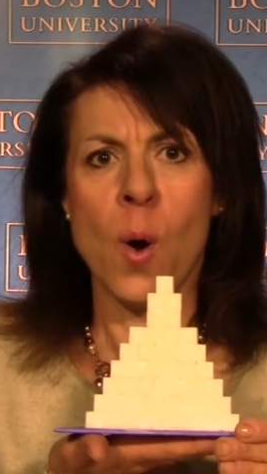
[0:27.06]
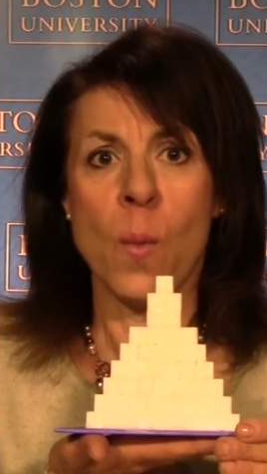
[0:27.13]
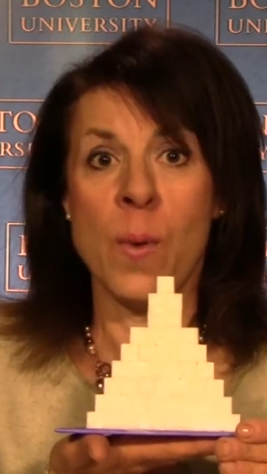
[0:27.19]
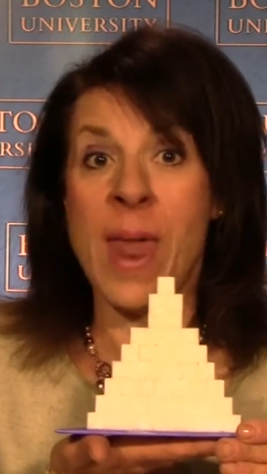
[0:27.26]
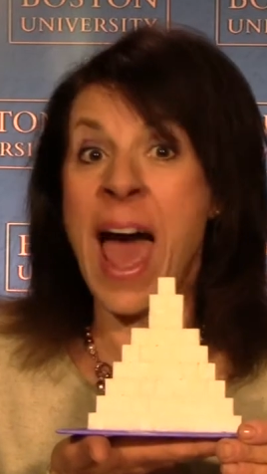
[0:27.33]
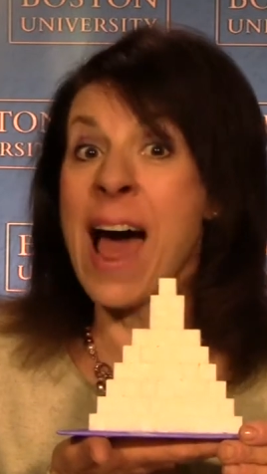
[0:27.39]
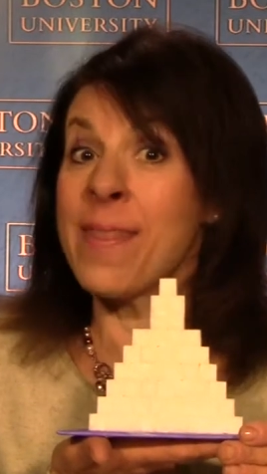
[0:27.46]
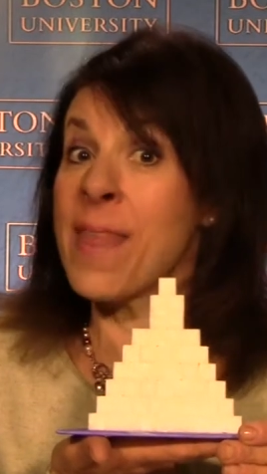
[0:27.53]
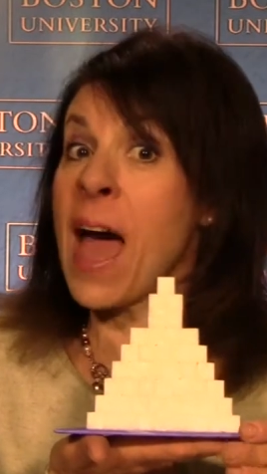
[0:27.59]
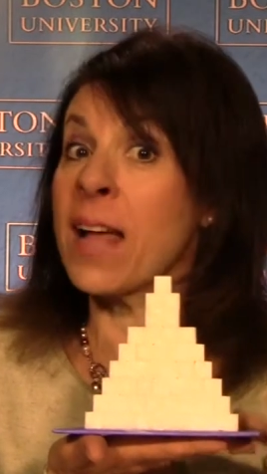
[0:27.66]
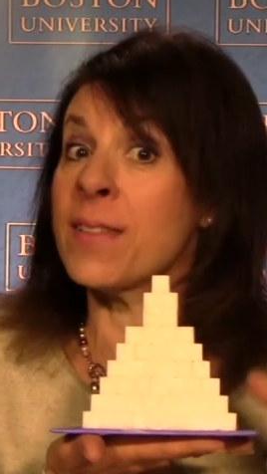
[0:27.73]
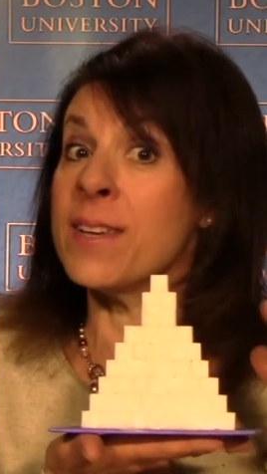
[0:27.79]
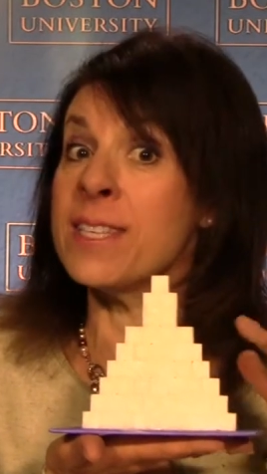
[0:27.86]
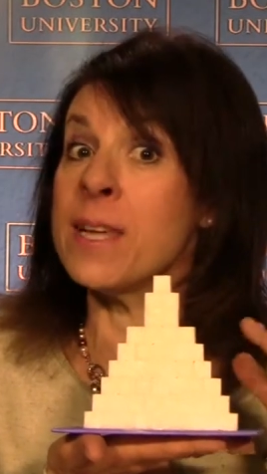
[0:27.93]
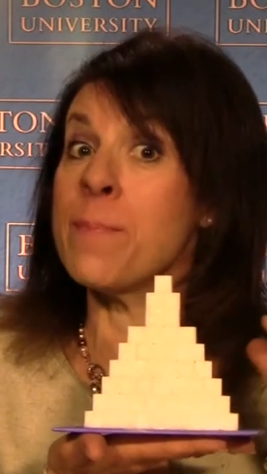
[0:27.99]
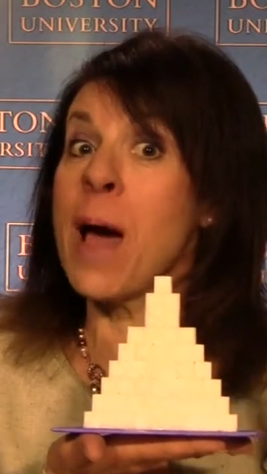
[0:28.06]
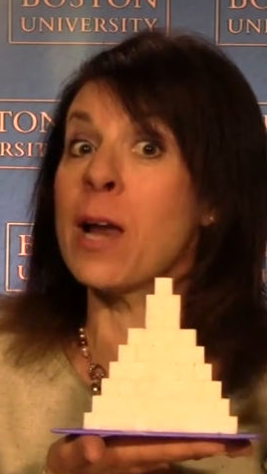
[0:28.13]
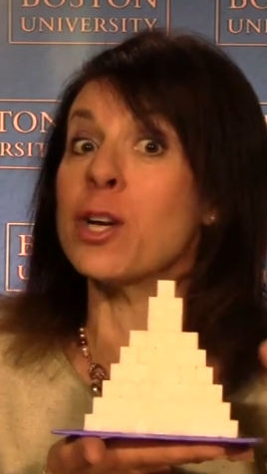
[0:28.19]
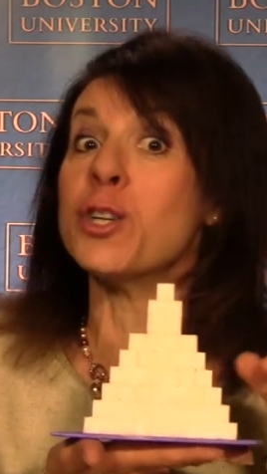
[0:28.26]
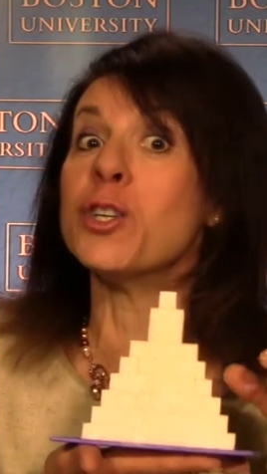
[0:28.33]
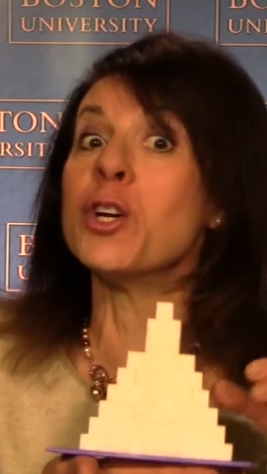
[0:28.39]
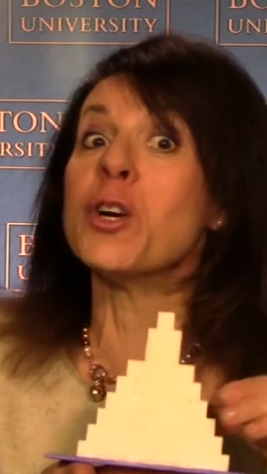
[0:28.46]
Now, this amount
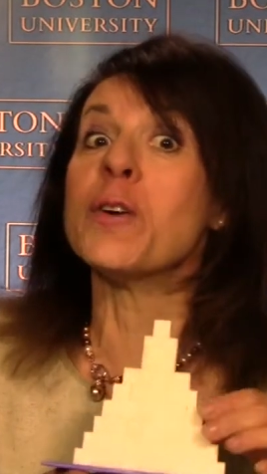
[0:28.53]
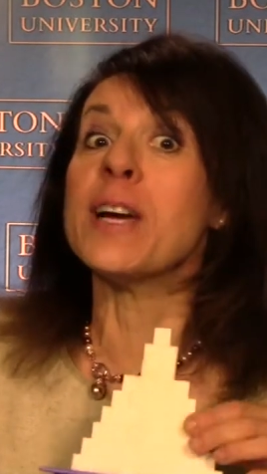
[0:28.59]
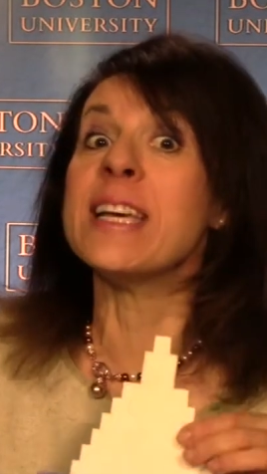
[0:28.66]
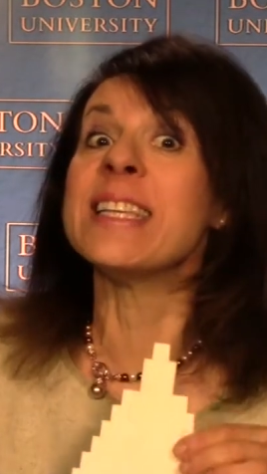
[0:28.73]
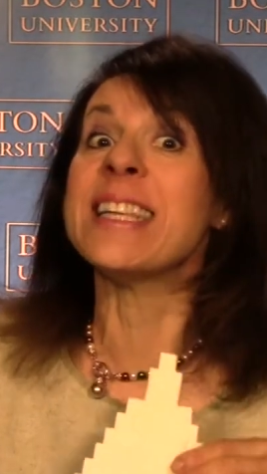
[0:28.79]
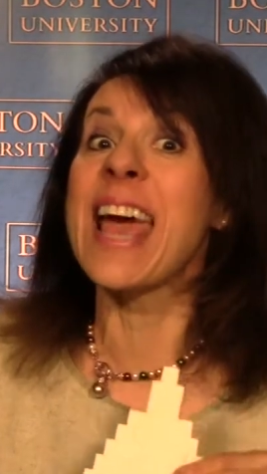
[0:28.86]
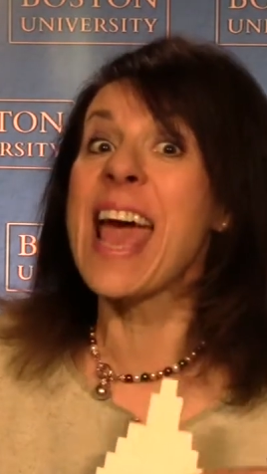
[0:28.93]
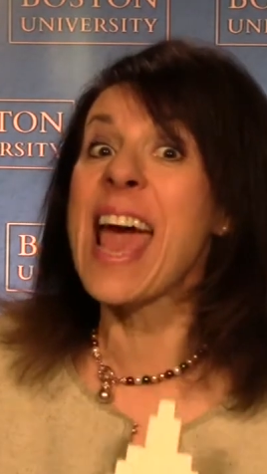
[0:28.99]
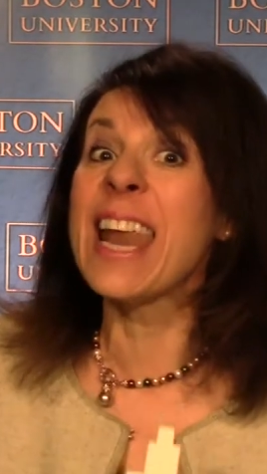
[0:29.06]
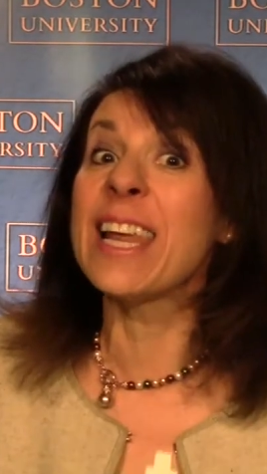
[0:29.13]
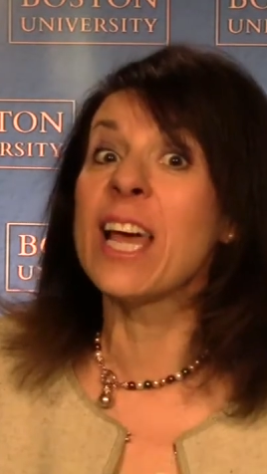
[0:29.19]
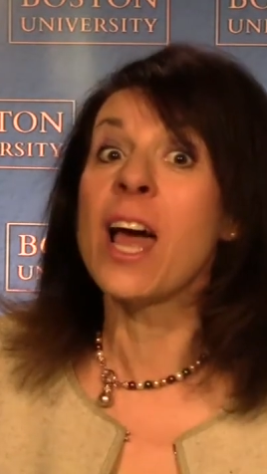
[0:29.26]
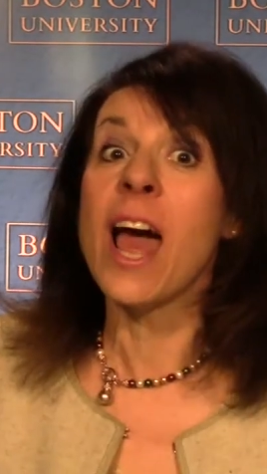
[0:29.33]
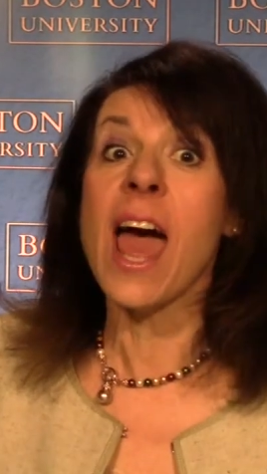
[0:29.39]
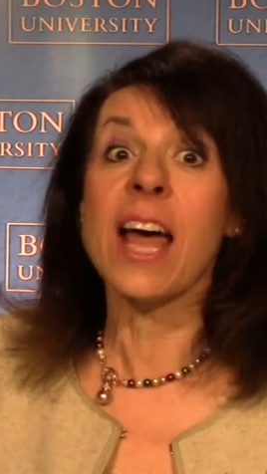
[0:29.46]
of sugar is adding